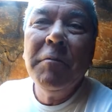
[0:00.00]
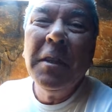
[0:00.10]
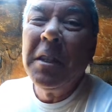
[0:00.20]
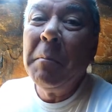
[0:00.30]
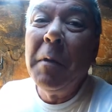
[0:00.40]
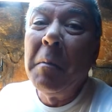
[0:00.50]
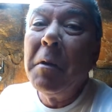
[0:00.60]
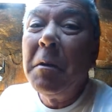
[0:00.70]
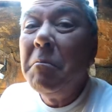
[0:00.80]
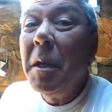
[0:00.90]

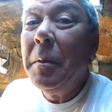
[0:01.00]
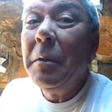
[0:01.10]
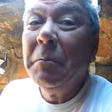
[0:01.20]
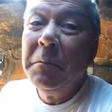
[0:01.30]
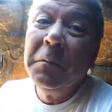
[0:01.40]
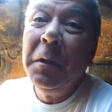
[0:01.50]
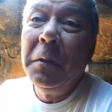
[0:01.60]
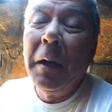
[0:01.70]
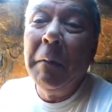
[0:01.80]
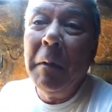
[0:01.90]
September maybe.
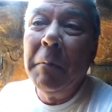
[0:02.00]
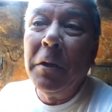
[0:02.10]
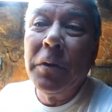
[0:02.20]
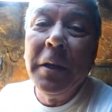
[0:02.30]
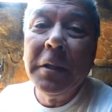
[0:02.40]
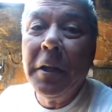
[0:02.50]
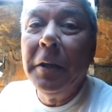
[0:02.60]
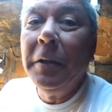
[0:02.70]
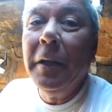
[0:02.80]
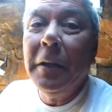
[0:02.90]
I'm not trying to set
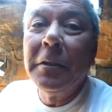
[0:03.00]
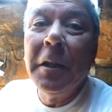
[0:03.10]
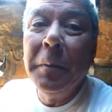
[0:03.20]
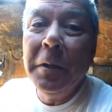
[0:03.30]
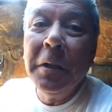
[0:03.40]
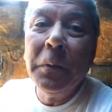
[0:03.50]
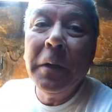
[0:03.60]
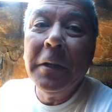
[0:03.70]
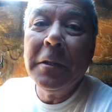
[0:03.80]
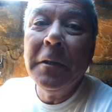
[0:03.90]
a date. It's going to be done
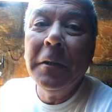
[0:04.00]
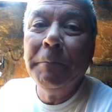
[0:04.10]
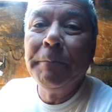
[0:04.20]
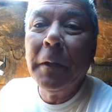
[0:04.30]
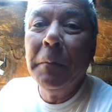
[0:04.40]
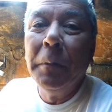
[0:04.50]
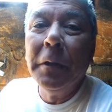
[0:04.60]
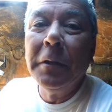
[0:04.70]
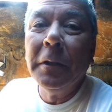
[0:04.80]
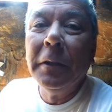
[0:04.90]
when it's done.
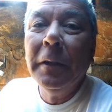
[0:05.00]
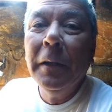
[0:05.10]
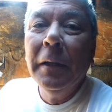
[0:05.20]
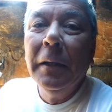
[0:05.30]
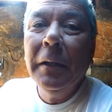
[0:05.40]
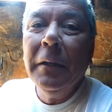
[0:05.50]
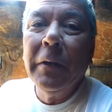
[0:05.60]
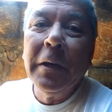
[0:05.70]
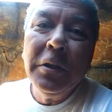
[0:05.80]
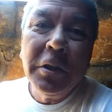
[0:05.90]
But
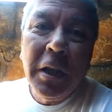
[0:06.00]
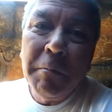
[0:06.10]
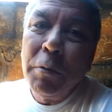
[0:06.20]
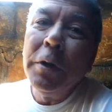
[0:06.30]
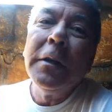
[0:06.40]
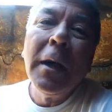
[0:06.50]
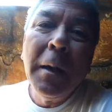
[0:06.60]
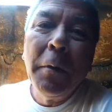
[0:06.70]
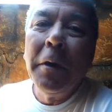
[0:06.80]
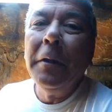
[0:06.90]
if I can just keep putting
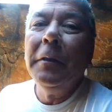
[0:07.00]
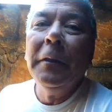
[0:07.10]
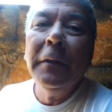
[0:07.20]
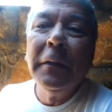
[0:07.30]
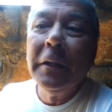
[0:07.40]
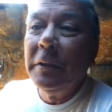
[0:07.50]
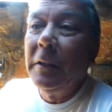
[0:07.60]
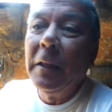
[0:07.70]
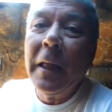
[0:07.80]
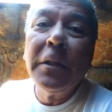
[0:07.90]
time on it, then because
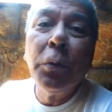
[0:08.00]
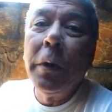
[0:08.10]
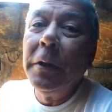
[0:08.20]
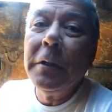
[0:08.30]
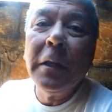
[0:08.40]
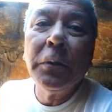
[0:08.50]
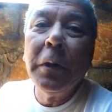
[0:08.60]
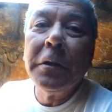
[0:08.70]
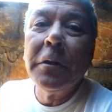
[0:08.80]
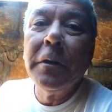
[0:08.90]
that's what
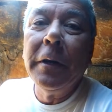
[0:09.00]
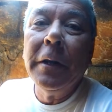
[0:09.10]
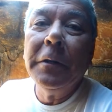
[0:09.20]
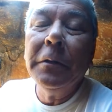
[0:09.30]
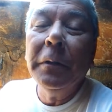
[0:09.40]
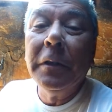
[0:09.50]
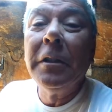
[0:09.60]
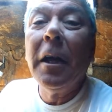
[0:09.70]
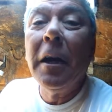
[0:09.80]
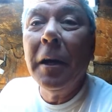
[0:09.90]
it's turning out to is
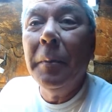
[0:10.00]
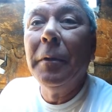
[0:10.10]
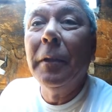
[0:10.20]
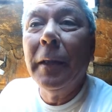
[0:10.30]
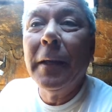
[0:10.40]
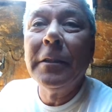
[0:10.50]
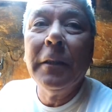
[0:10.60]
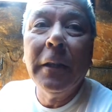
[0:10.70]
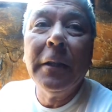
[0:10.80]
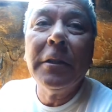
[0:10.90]
time, lots
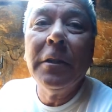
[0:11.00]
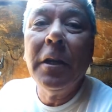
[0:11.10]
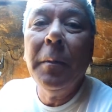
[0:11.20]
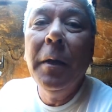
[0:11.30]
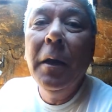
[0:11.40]
and lots of time.